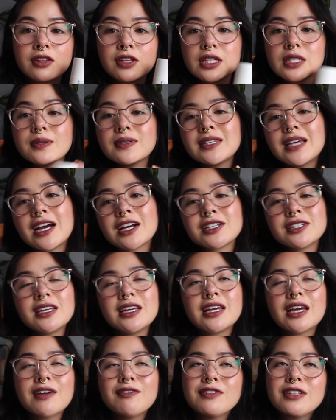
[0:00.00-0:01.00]
This was actually
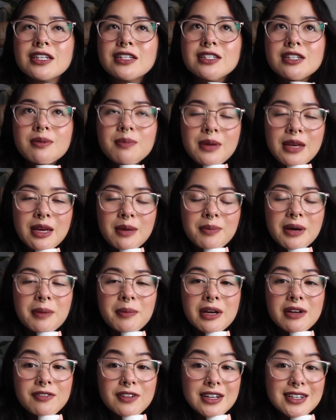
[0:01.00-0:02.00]
gifted to me by
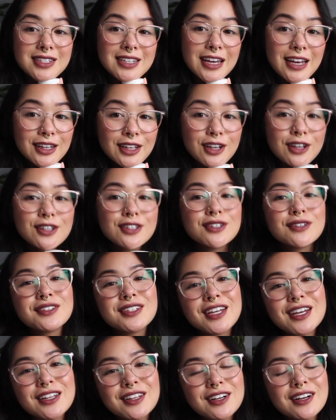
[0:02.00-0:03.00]
my friend Taylor. So
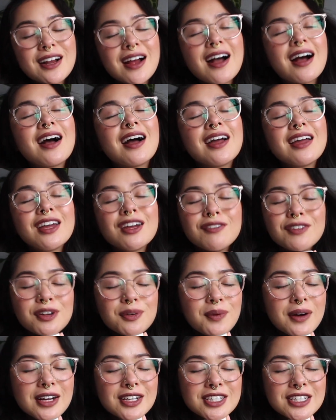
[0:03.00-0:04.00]
Taylor, hi, if you're
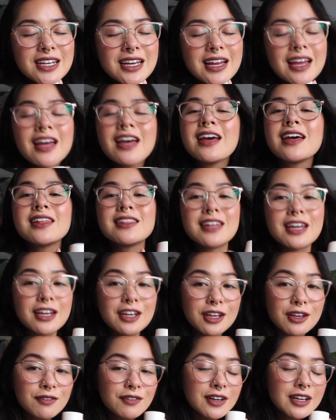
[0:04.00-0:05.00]
watching,
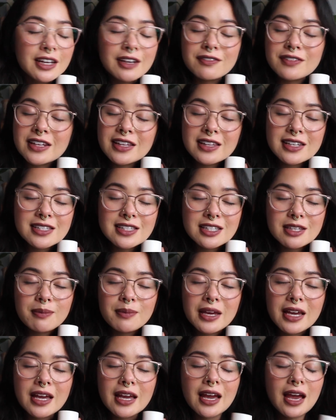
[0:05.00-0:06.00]
thank you for gifting this to
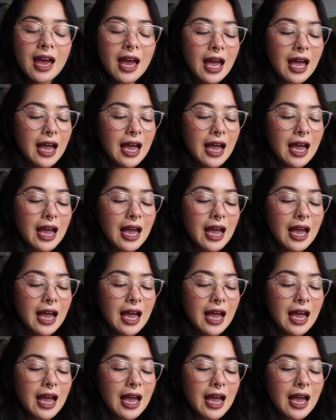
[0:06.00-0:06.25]
me.